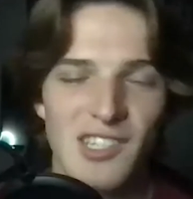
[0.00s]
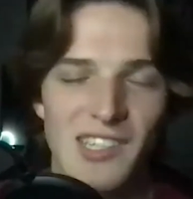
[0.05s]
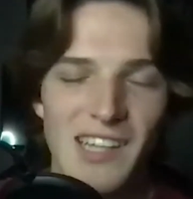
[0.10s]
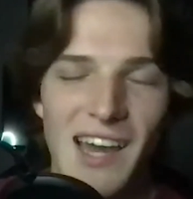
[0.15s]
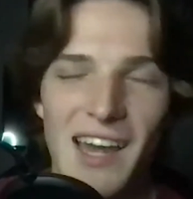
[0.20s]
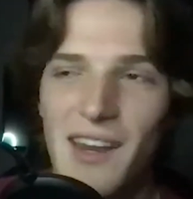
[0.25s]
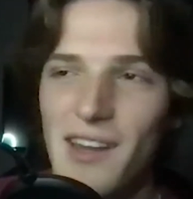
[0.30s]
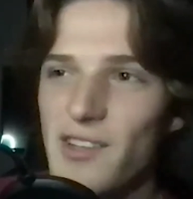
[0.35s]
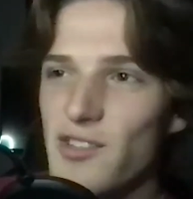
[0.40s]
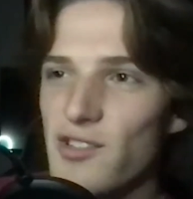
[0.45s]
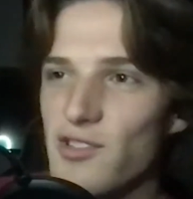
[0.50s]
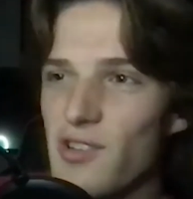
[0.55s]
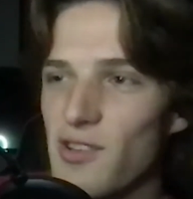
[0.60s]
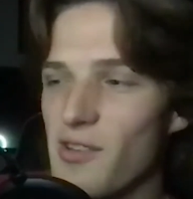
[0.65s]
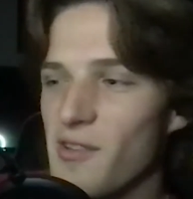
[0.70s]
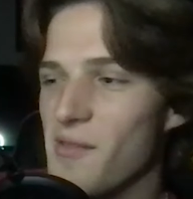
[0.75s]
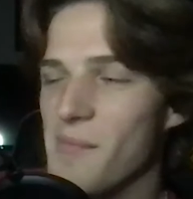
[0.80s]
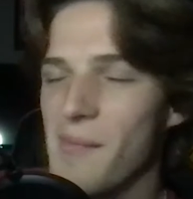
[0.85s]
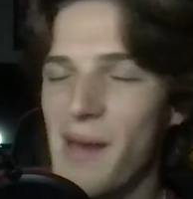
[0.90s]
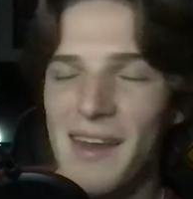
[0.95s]
led
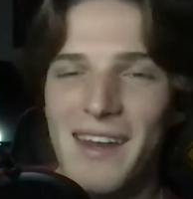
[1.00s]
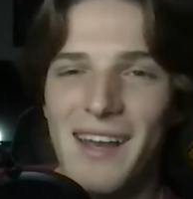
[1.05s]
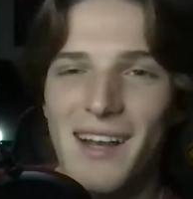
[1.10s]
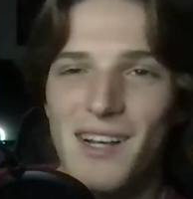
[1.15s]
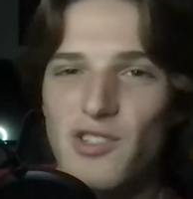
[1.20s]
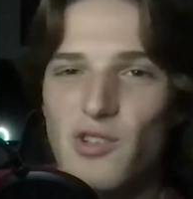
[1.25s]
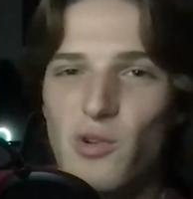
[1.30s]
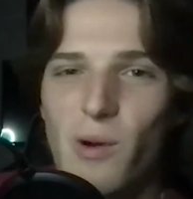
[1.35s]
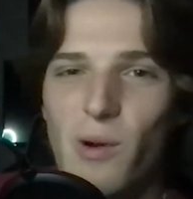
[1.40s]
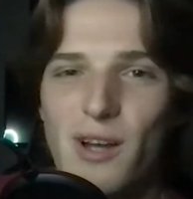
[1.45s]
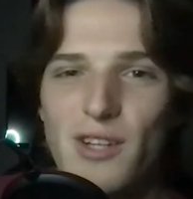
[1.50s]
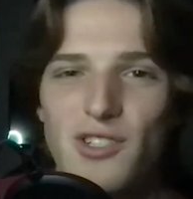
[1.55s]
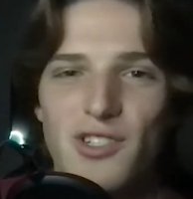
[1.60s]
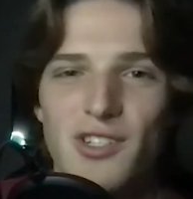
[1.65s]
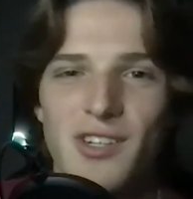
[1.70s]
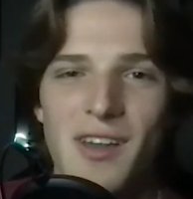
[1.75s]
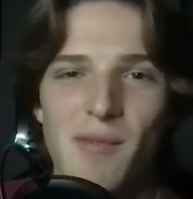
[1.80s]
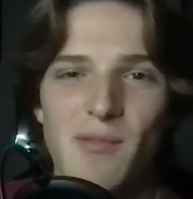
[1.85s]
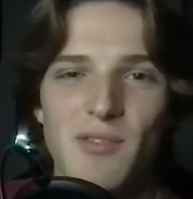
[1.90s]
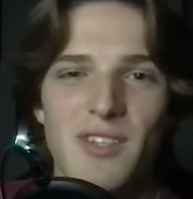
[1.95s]
into my next
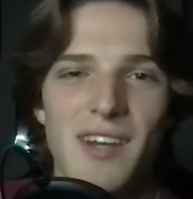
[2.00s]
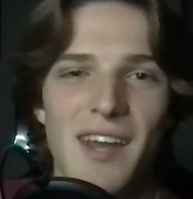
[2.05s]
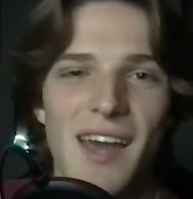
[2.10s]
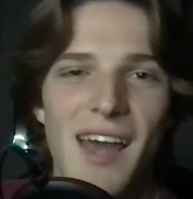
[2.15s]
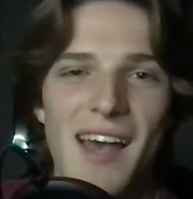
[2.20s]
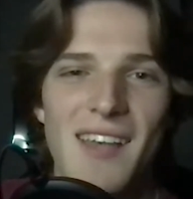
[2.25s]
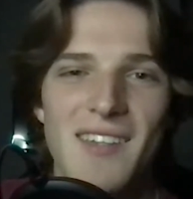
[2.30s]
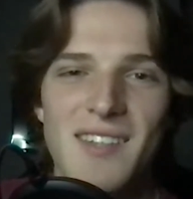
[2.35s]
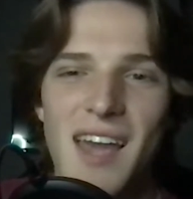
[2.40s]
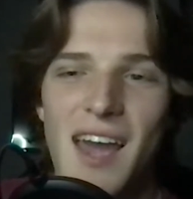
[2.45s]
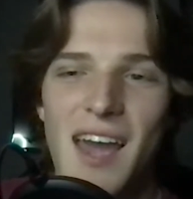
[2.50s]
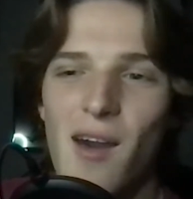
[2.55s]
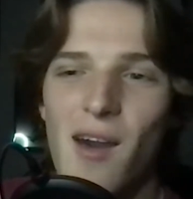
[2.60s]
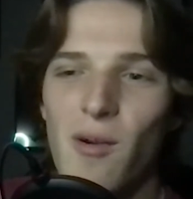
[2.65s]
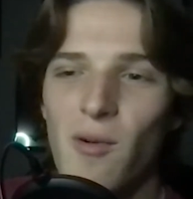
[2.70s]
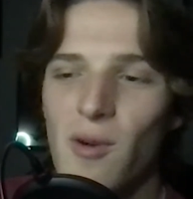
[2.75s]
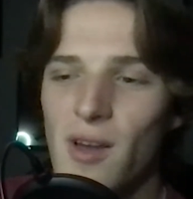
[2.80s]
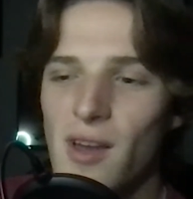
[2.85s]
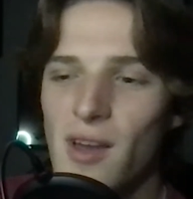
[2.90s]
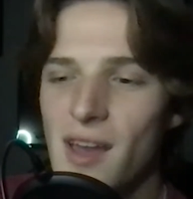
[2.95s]
question. I was going to ask
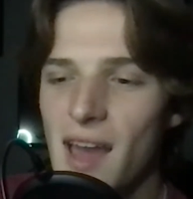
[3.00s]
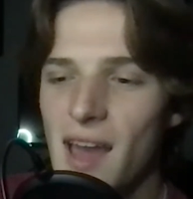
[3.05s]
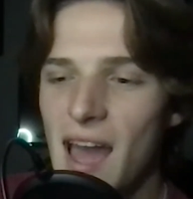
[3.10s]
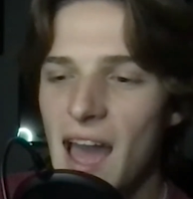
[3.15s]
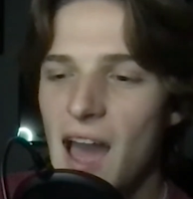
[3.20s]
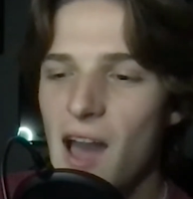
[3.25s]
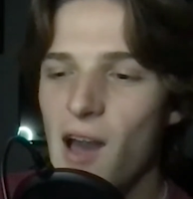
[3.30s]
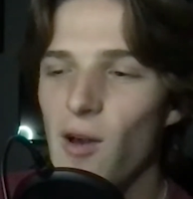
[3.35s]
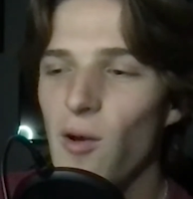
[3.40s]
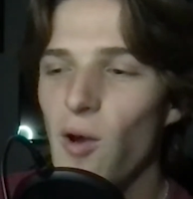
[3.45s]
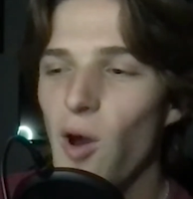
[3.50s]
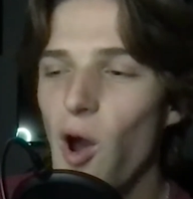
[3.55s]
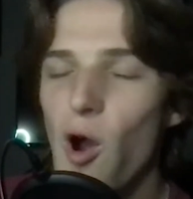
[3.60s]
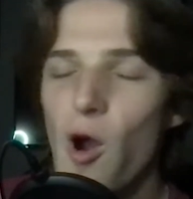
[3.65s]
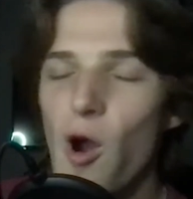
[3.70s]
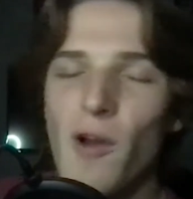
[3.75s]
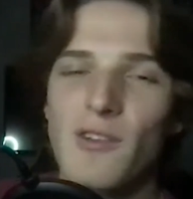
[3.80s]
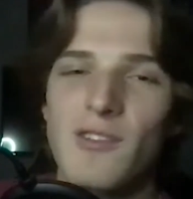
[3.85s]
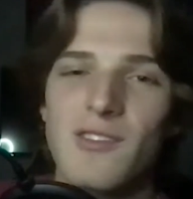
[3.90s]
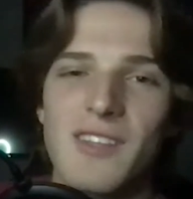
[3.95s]
how
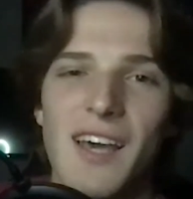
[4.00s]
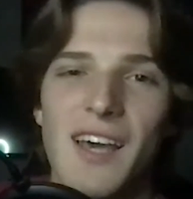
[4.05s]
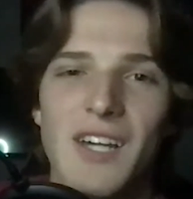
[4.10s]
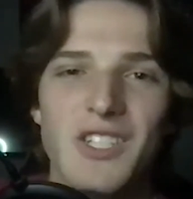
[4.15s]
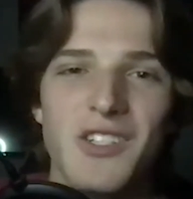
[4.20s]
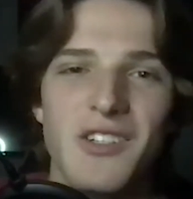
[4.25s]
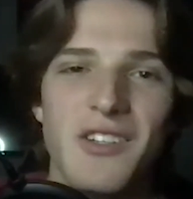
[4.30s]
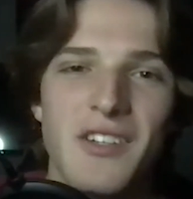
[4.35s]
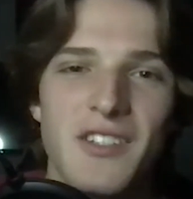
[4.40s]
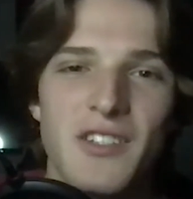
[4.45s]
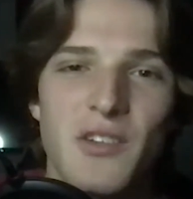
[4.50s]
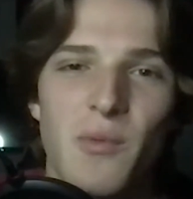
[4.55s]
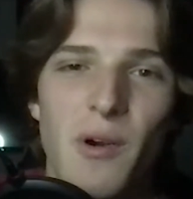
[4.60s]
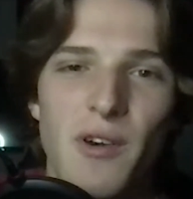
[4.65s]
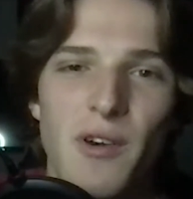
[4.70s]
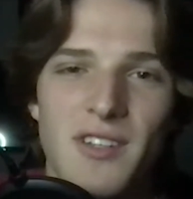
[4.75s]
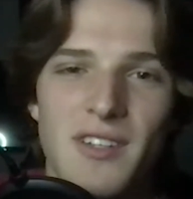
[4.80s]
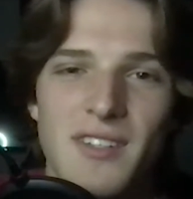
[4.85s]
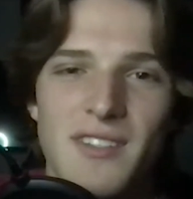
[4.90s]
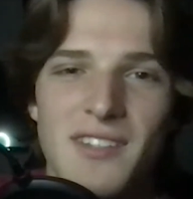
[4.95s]
hard / easy
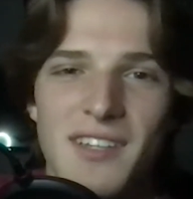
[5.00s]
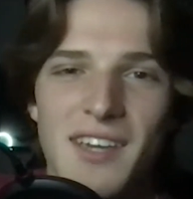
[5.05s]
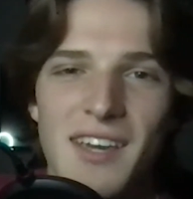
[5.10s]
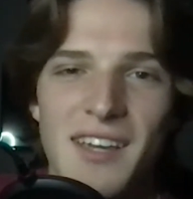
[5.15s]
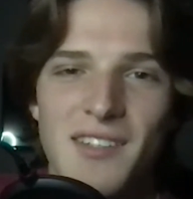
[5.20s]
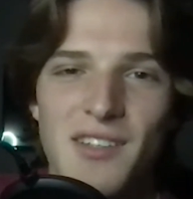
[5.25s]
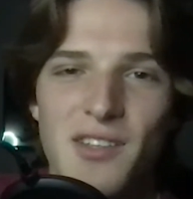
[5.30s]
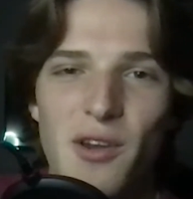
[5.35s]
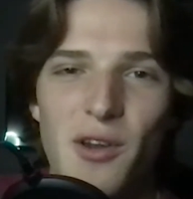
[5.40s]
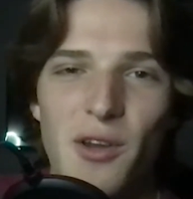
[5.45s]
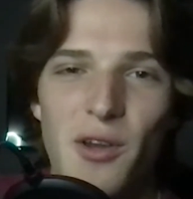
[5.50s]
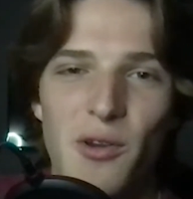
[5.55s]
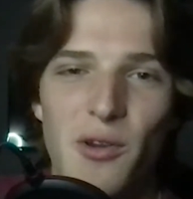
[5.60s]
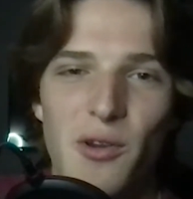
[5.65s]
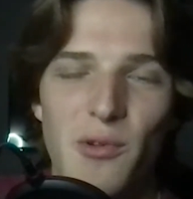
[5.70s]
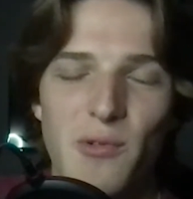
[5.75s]
was it to get to know your new